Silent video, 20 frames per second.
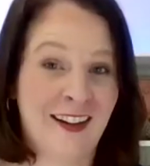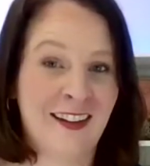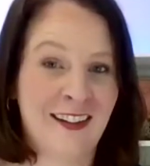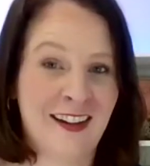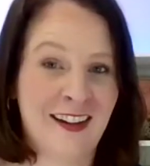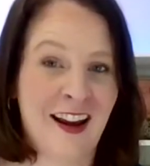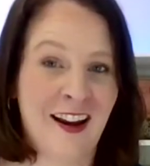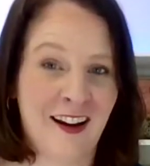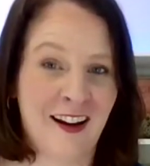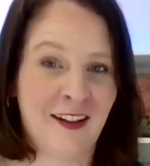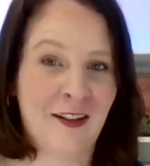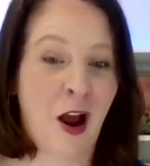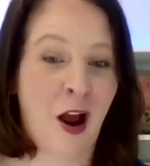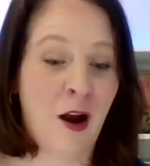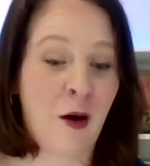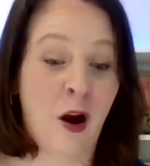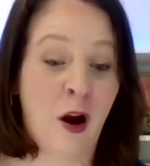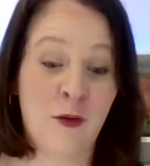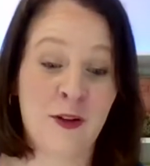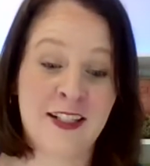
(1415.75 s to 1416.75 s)
Yeah.
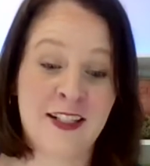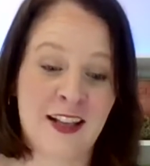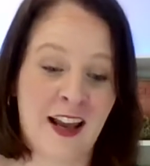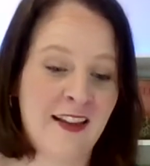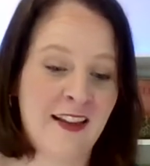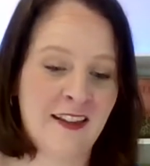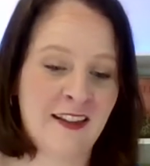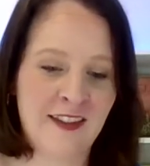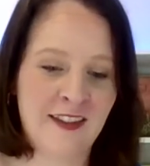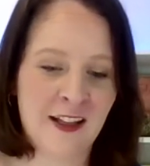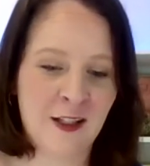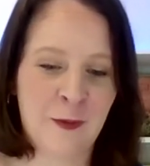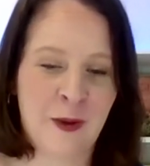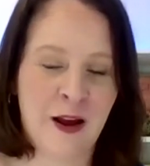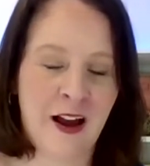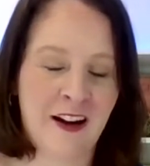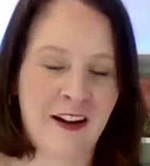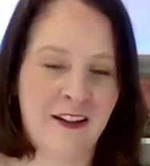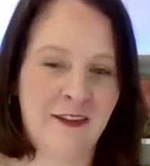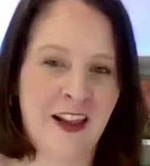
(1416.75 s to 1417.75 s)
I would say that that's
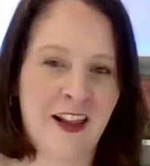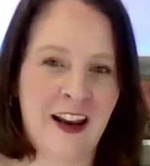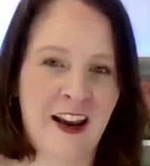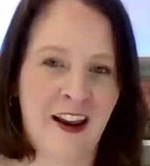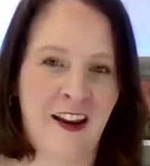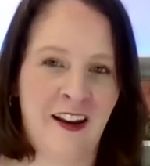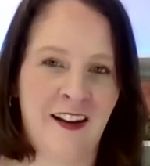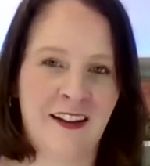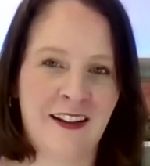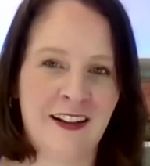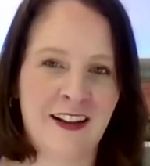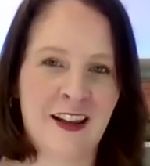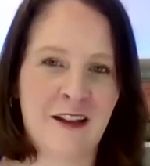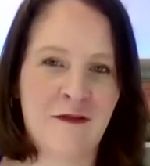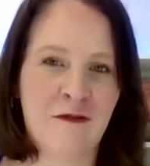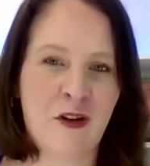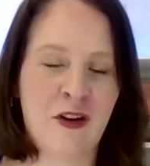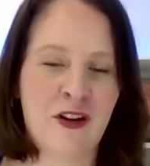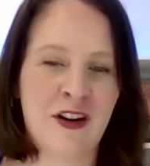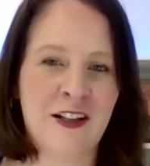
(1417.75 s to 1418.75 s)
part of their
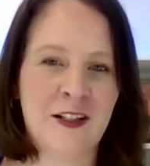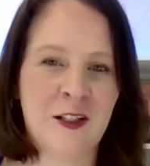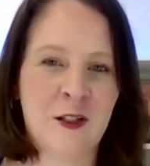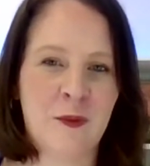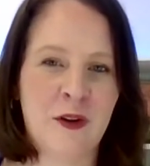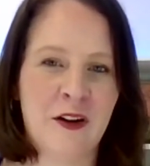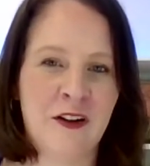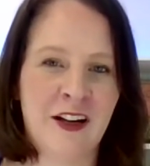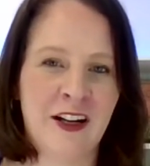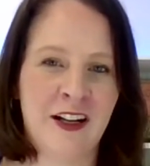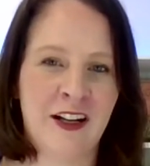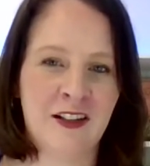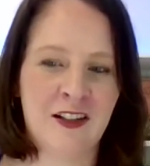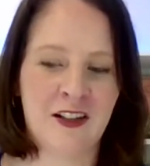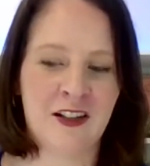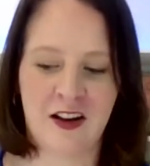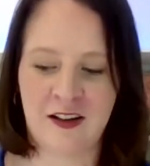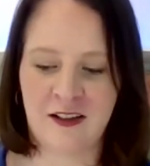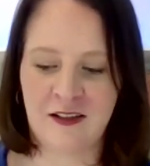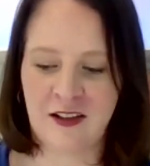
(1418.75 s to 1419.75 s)
own experience.
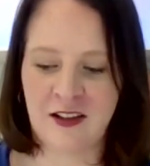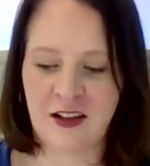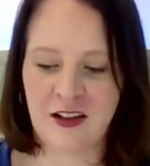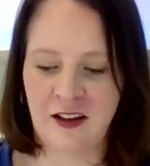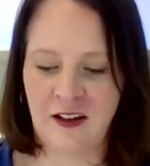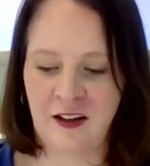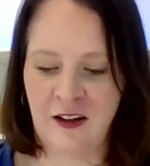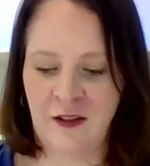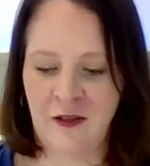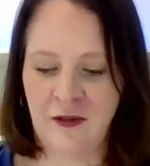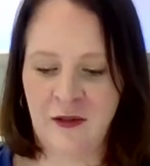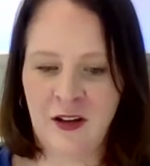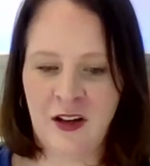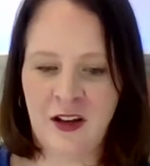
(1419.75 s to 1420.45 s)
Like, for